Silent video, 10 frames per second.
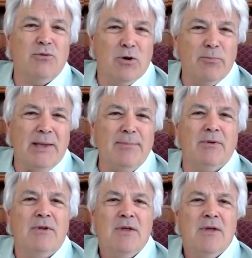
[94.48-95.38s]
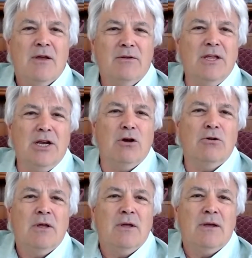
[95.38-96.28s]
where people you
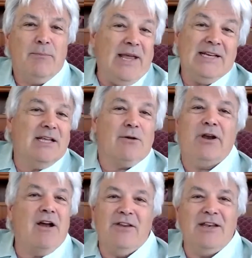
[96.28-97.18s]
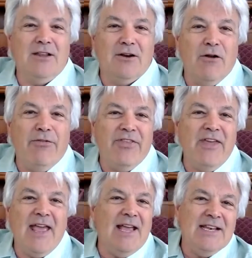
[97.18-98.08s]
know basically went off and did their own
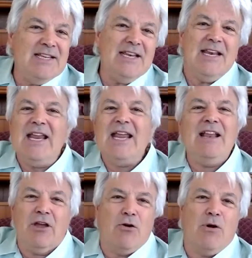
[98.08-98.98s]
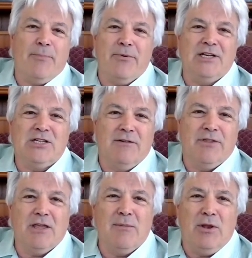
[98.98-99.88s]
thing and didn't need the cooperation of
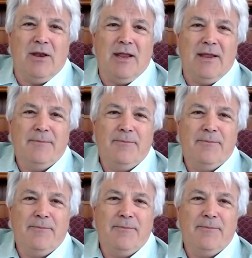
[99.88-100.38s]
the community